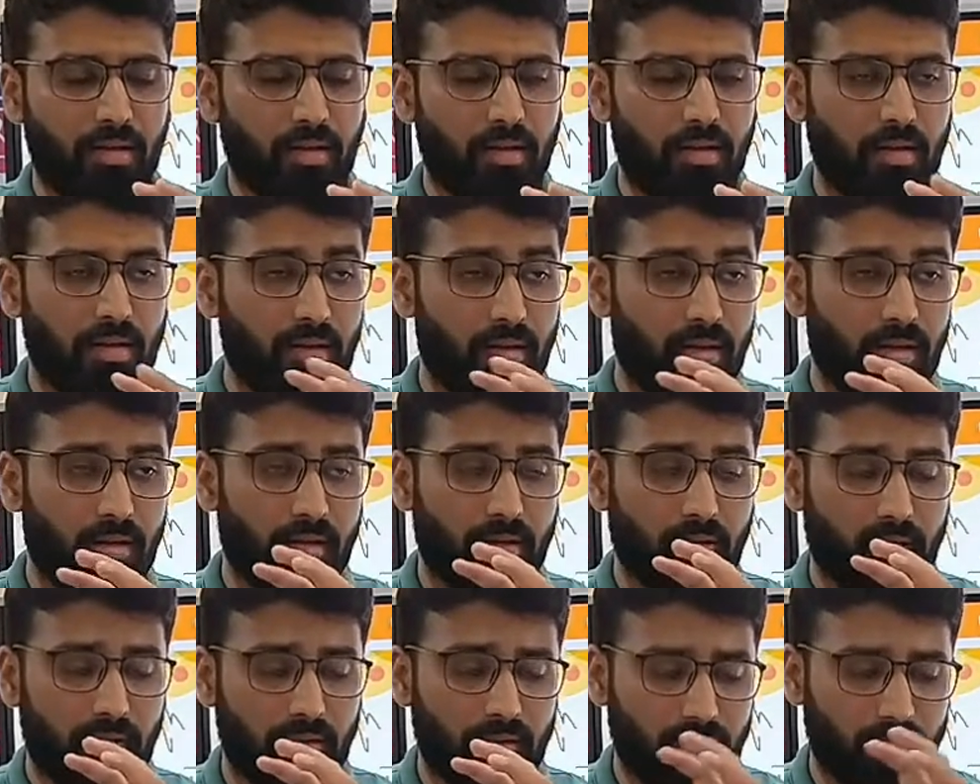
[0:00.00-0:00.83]

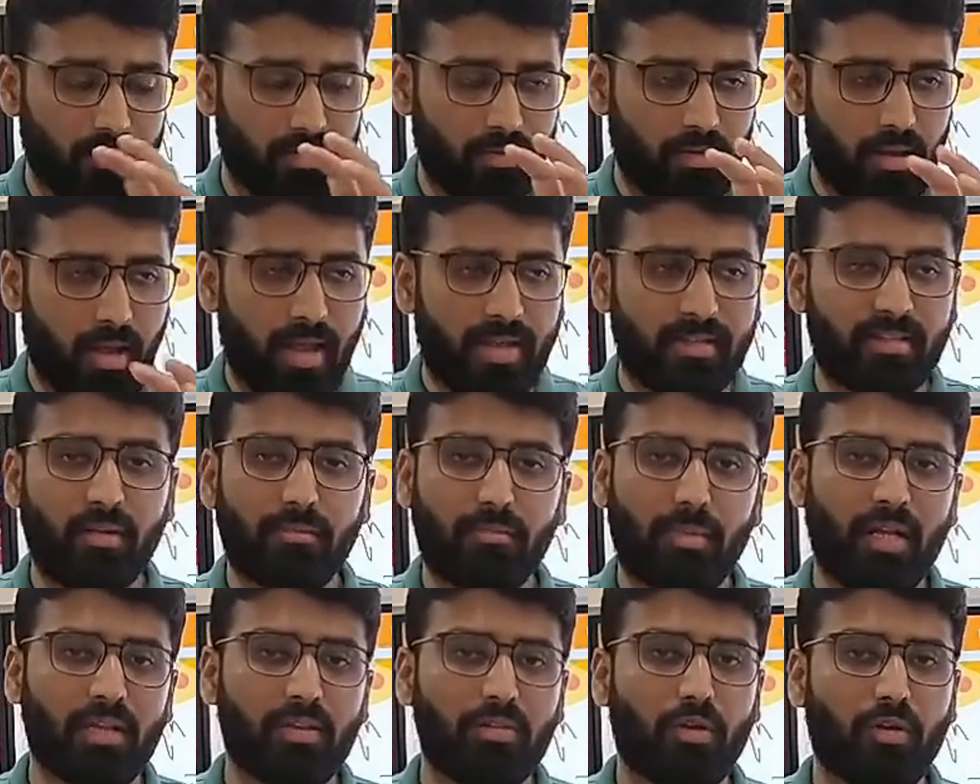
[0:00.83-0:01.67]
uh, has a
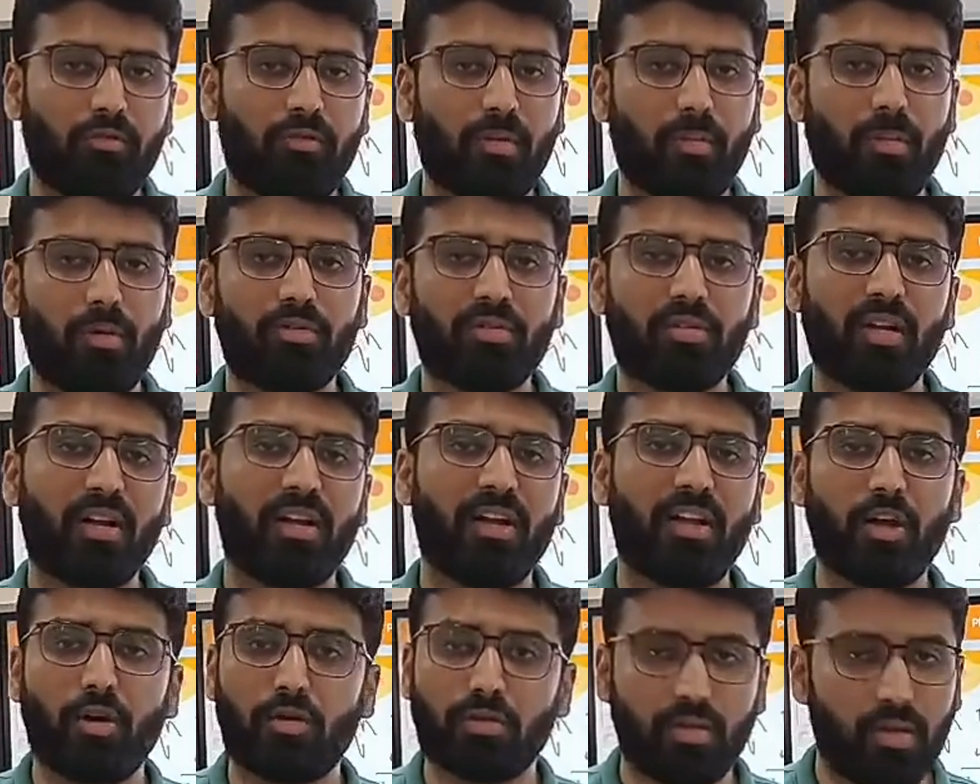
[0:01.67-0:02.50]
month of about
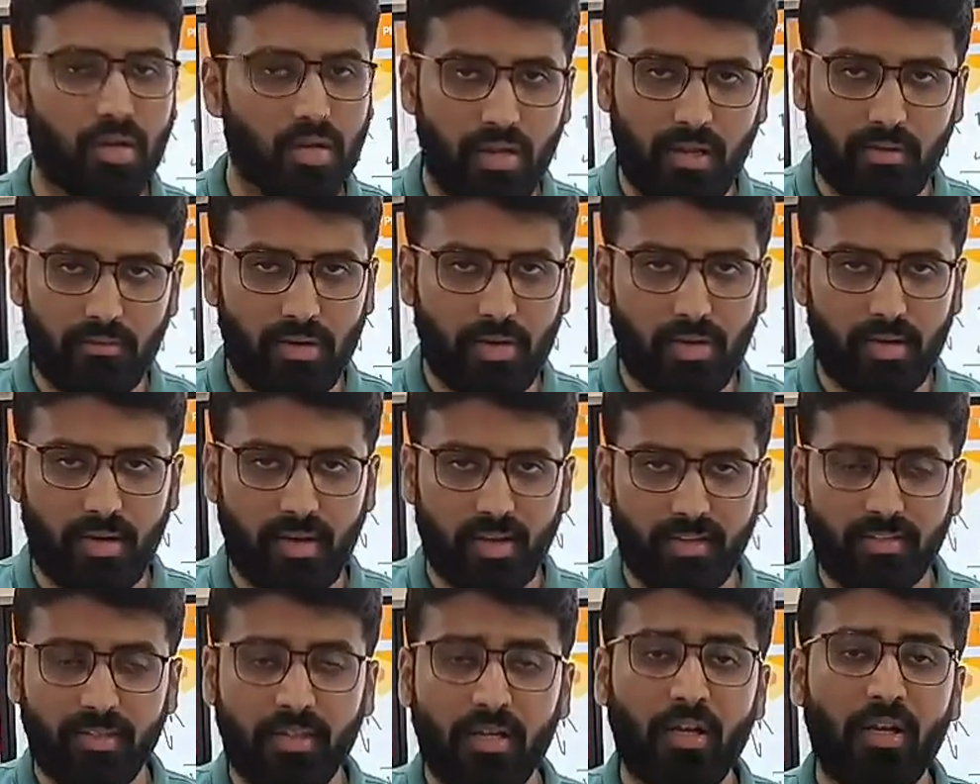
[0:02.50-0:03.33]
30 or 31
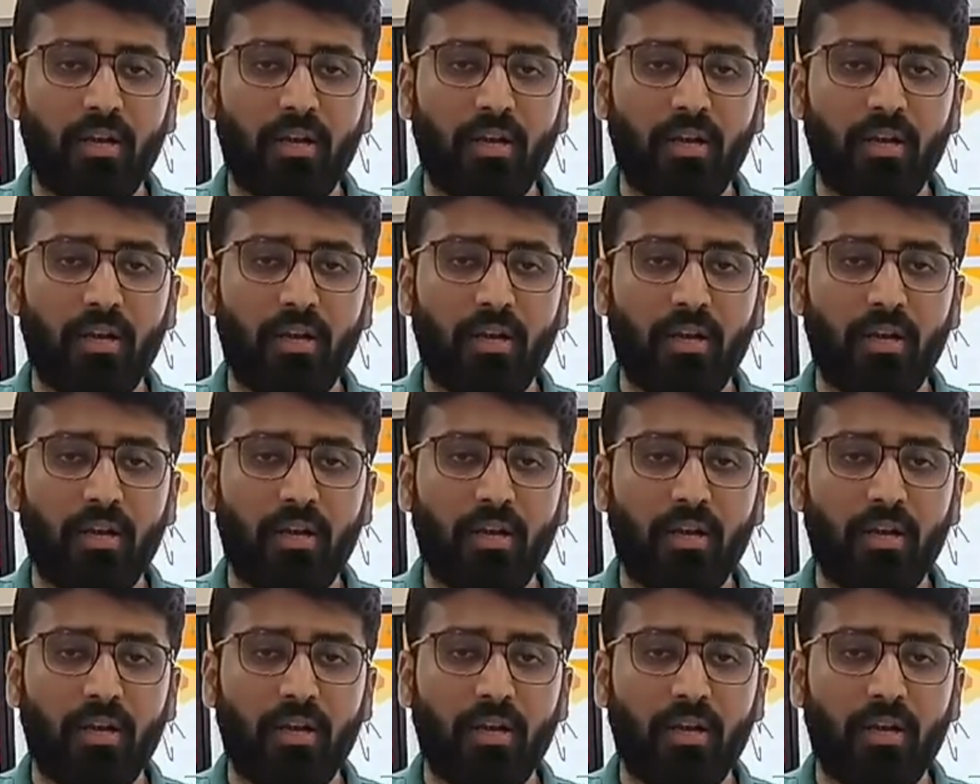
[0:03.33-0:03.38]
days